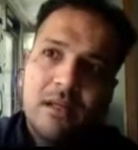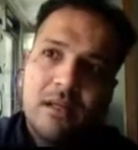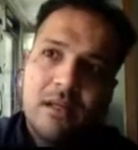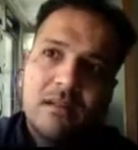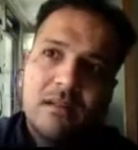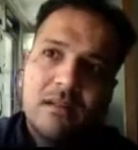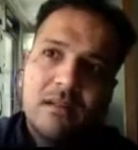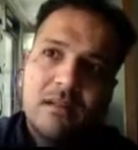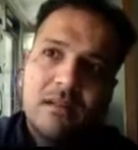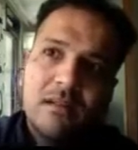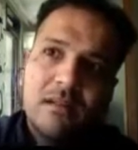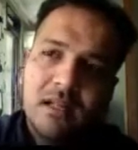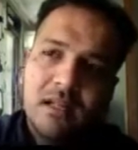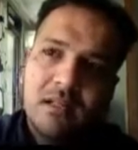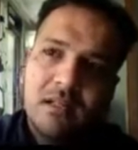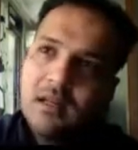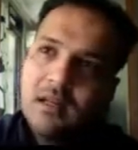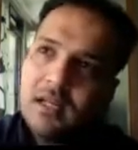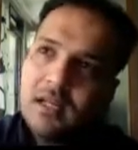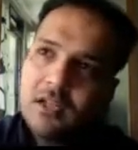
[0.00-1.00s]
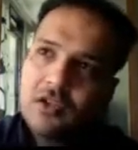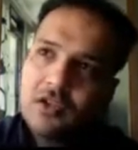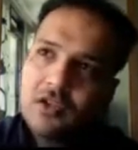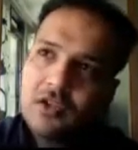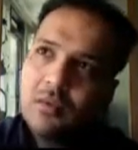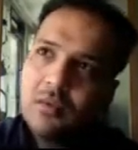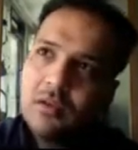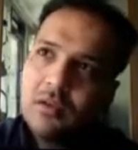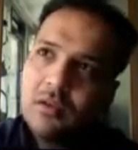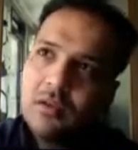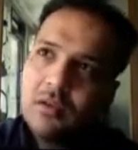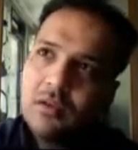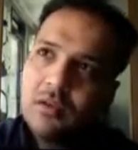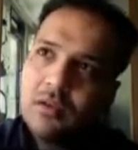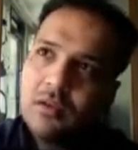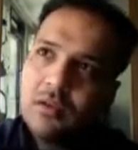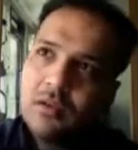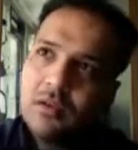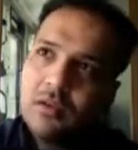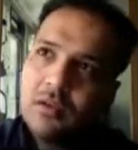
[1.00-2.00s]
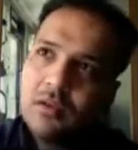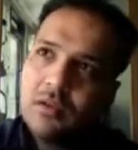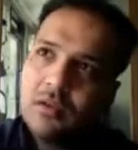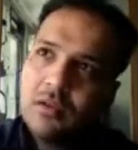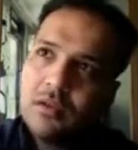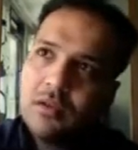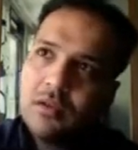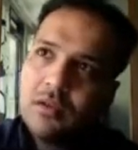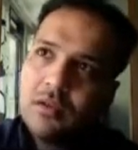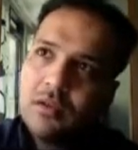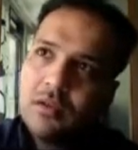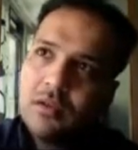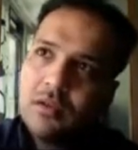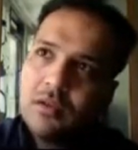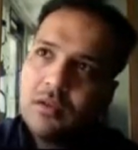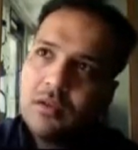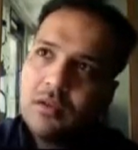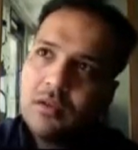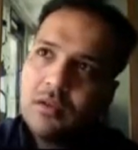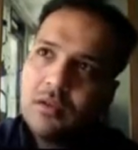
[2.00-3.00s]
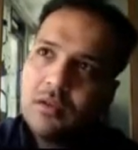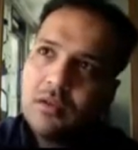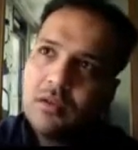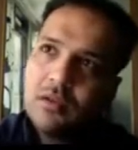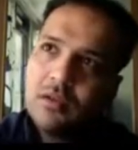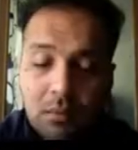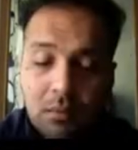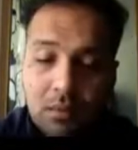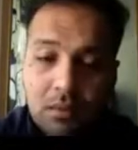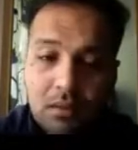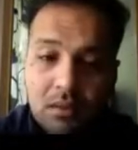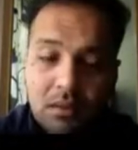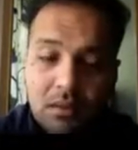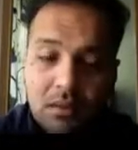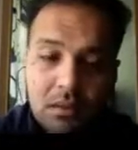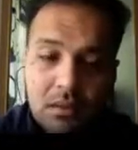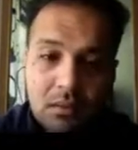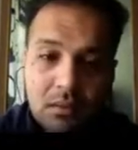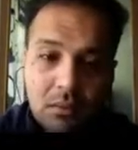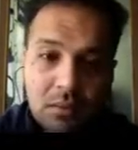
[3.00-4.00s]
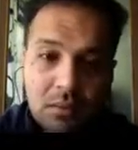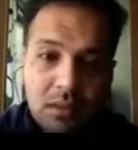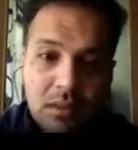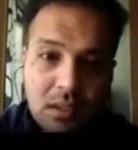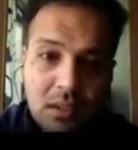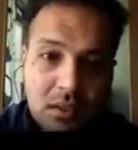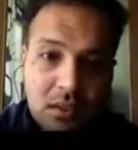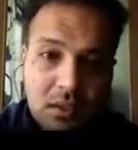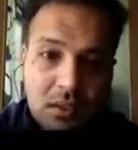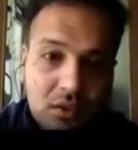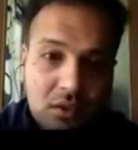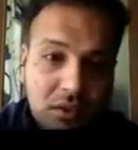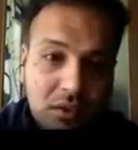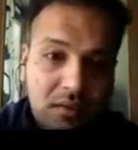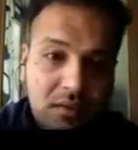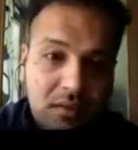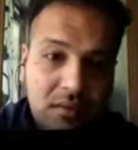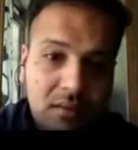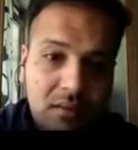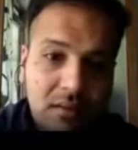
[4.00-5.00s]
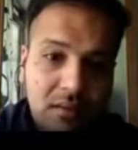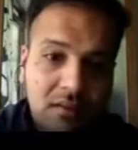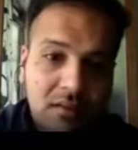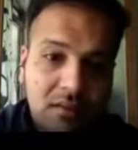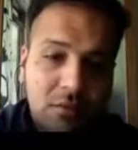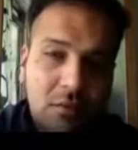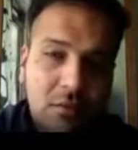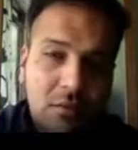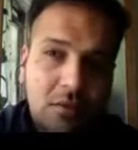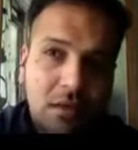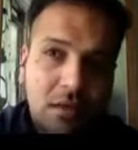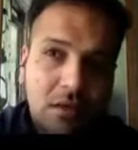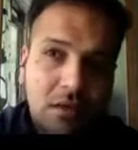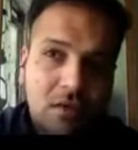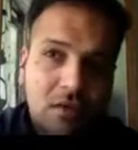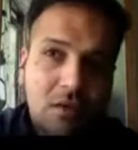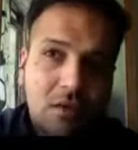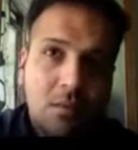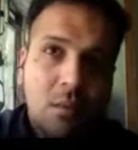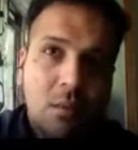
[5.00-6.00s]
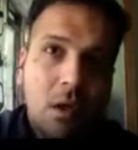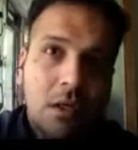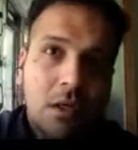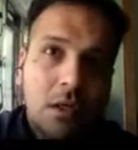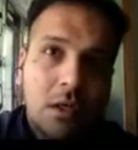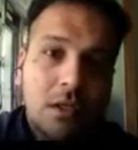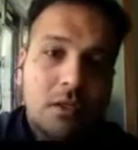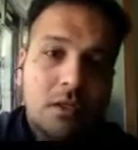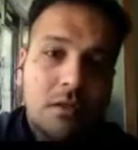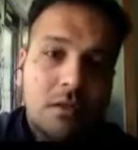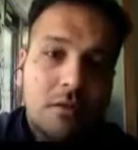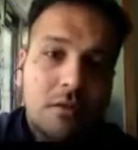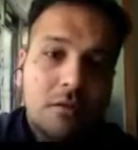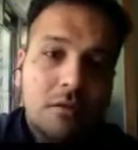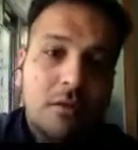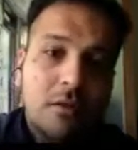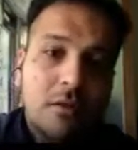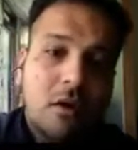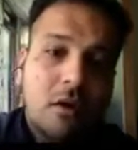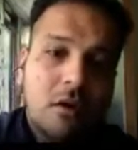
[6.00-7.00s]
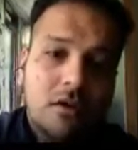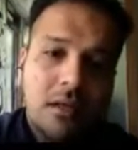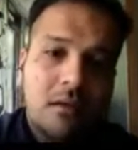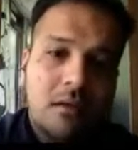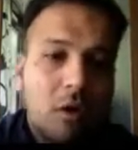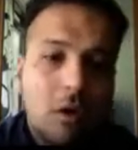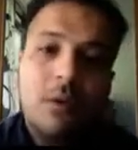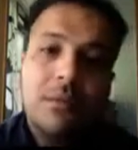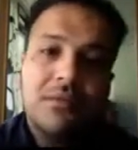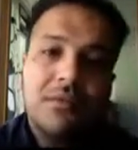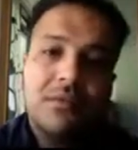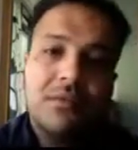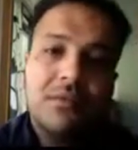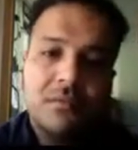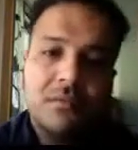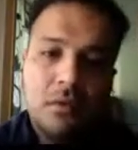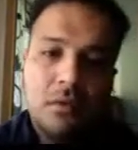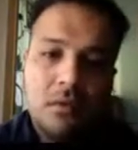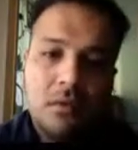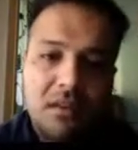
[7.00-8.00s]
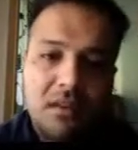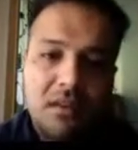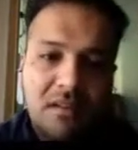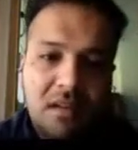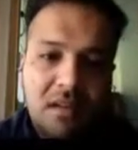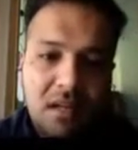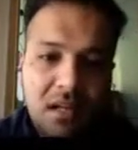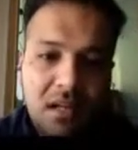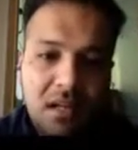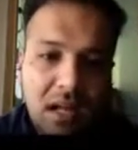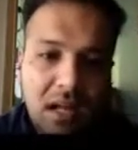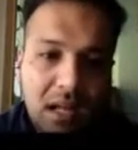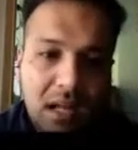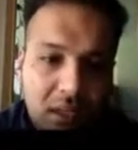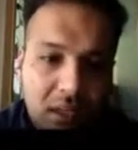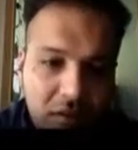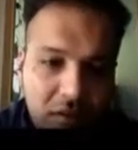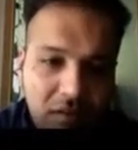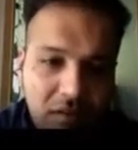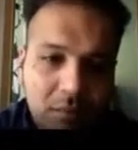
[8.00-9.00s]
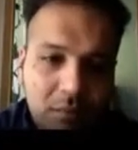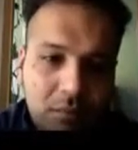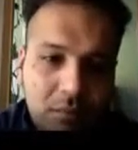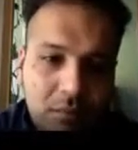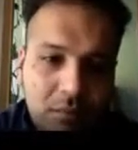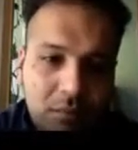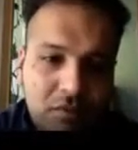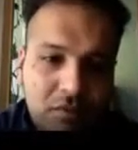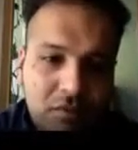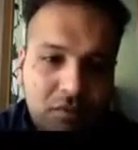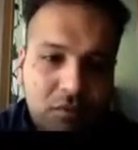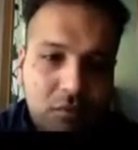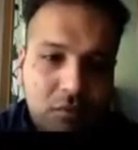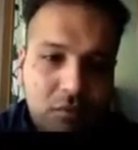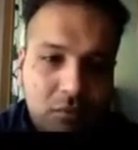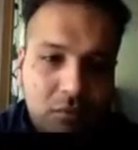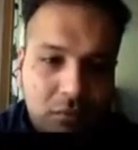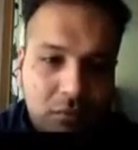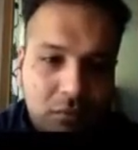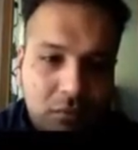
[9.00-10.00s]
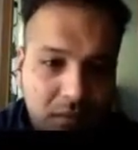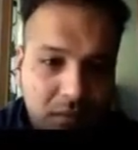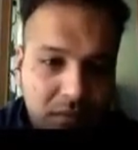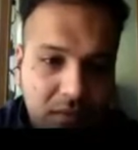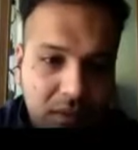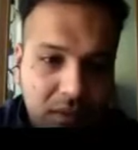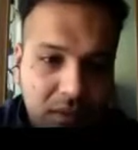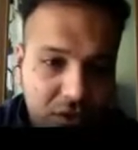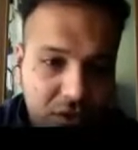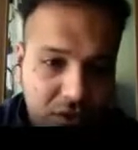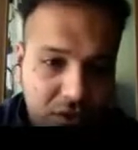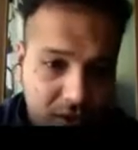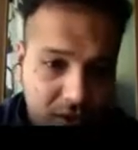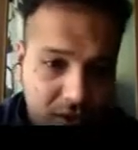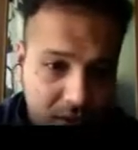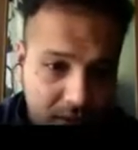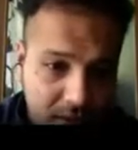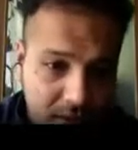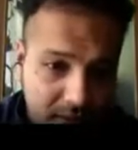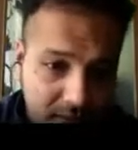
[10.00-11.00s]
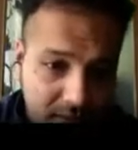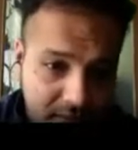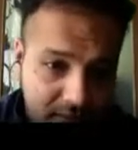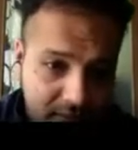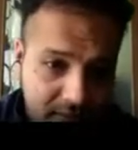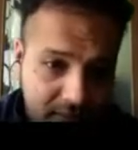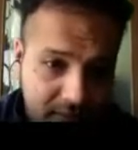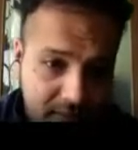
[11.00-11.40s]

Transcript: that connection with the boulder instantly, and with nature instantly. So you're actually walking through the orchard and on top of these boulders, and then you're supposed to reach this level,